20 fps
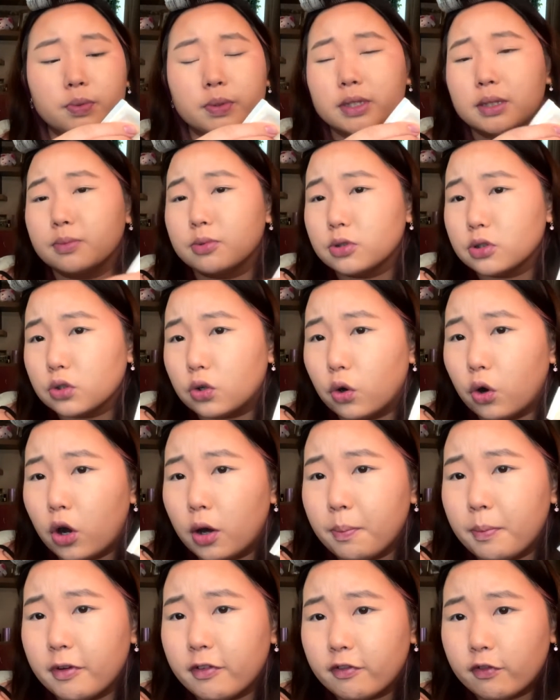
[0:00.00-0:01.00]
was supposed to go
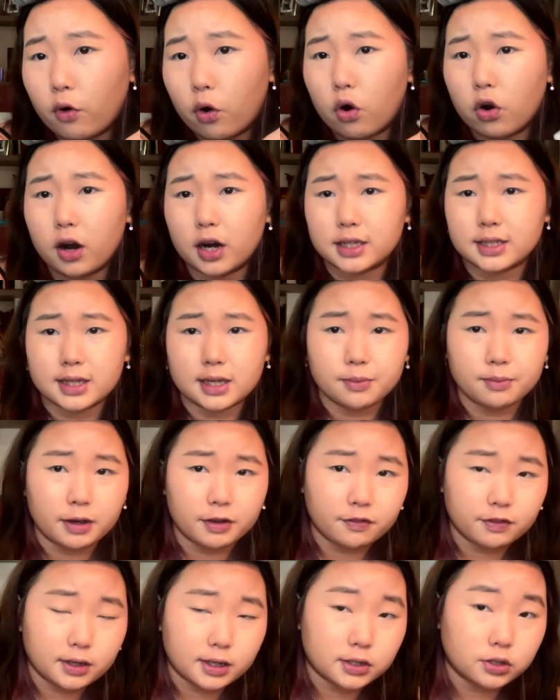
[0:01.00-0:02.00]
on before I set my
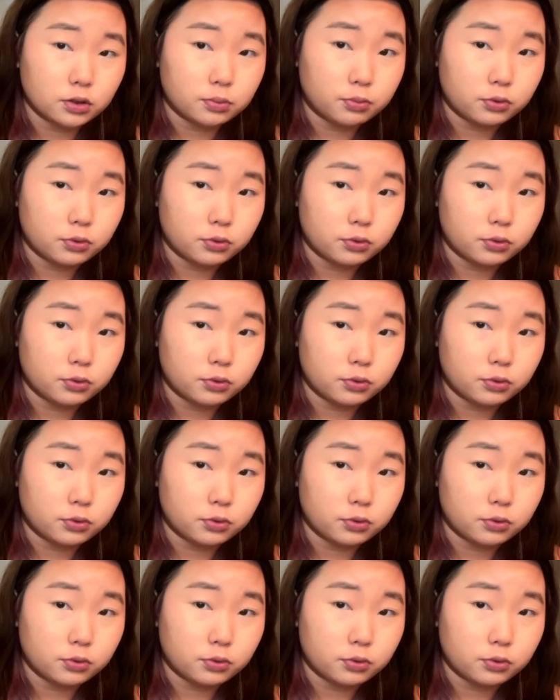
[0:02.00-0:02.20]
face or